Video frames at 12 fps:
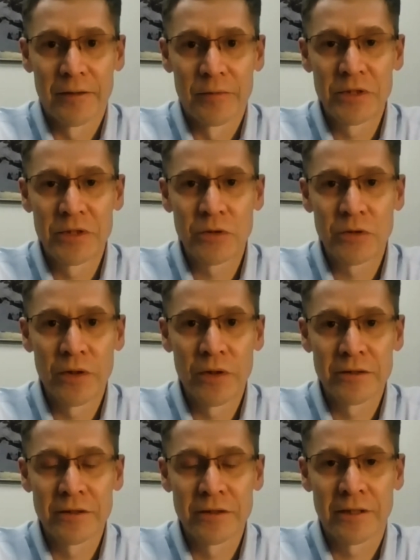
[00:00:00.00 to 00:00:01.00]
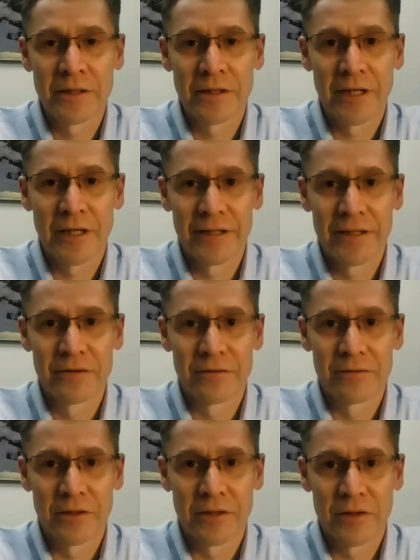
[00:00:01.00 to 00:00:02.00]
Bitcoin,
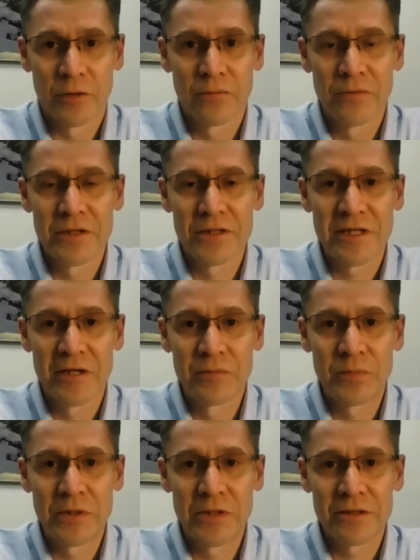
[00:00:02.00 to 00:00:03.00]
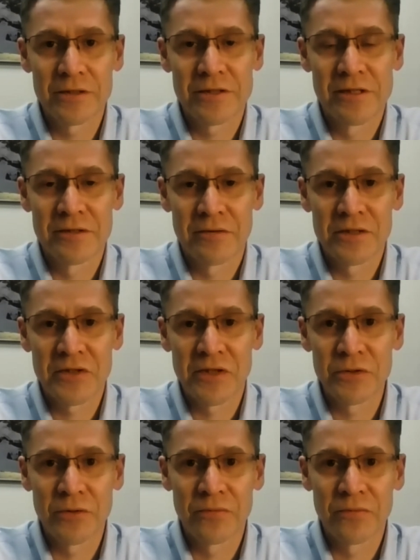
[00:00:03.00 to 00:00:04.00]
over the same period since the
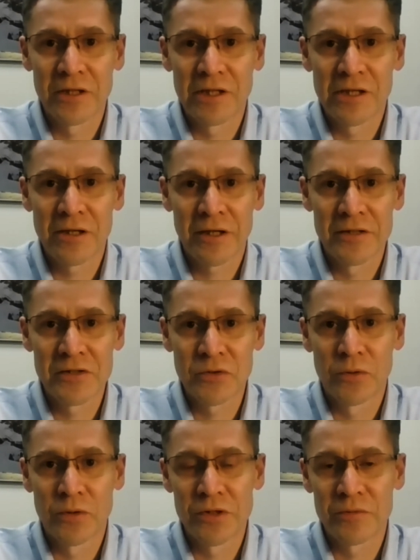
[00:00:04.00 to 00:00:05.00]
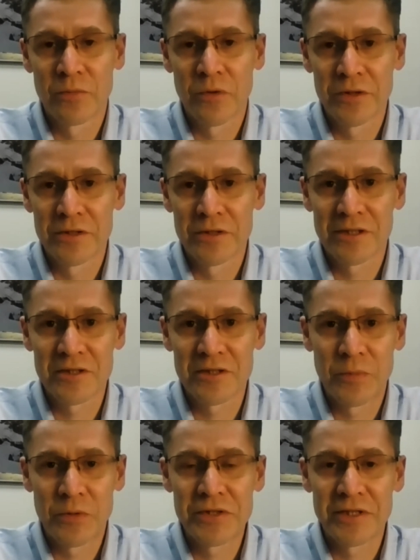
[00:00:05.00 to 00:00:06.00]
start of the year, has soared more than
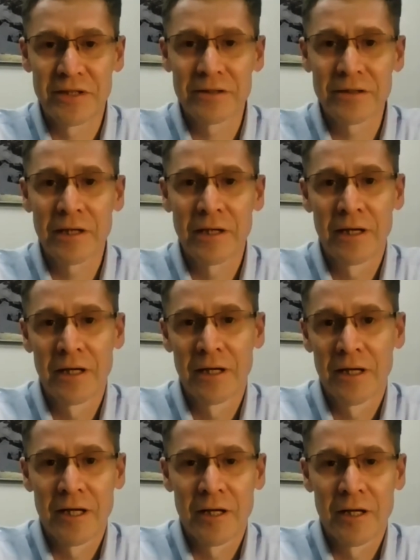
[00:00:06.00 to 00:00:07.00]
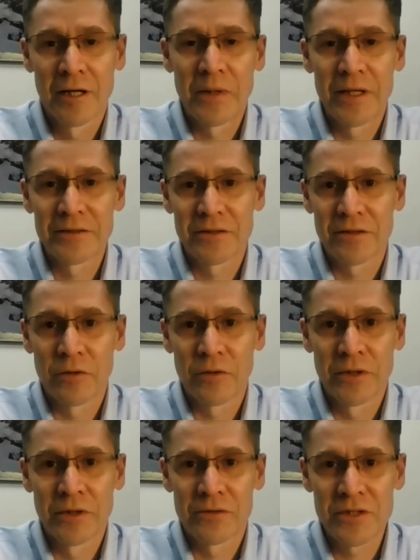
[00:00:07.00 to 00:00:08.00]
60%. But
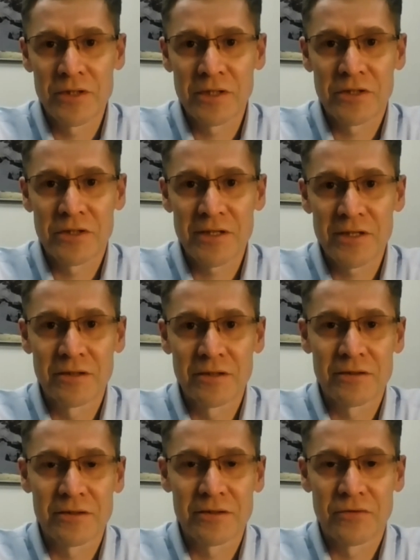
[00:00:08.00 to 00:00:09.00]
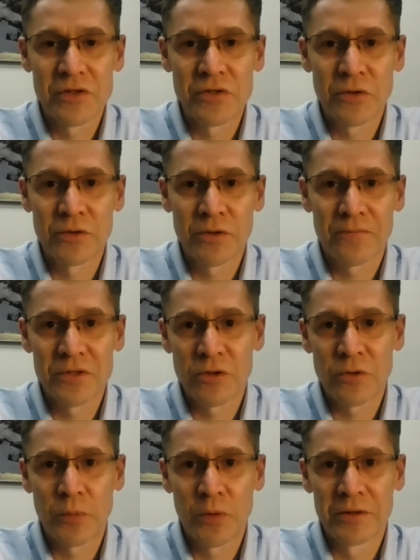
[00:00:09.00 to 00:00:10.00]
on a risk-adjusted return of
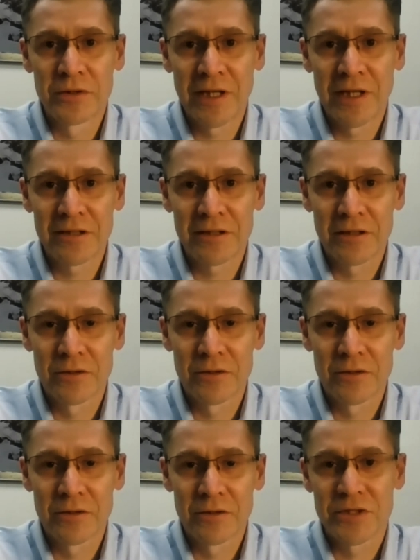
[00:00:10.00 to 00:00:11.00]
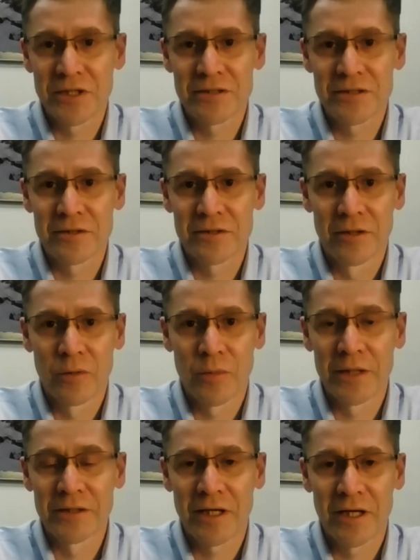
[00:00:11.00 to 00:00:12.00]
0.8, it was just
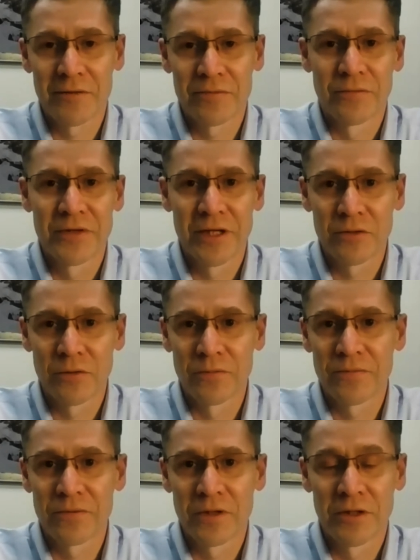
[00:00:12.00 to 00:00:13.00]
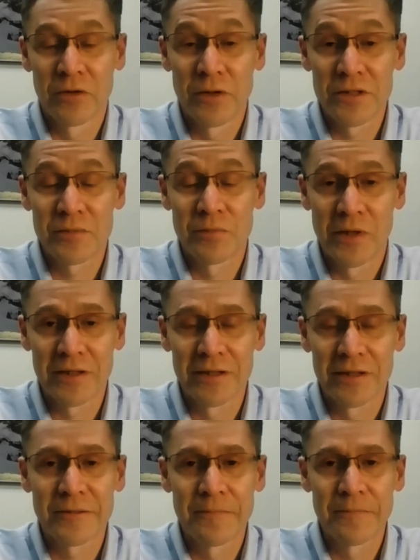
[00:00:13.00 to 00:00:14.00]
one half of that of US market.